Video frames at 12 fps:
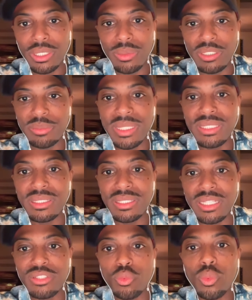He writes, Peace of the
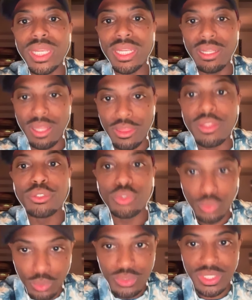Saints. We, the
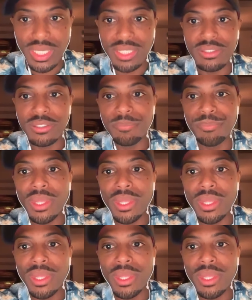true saints,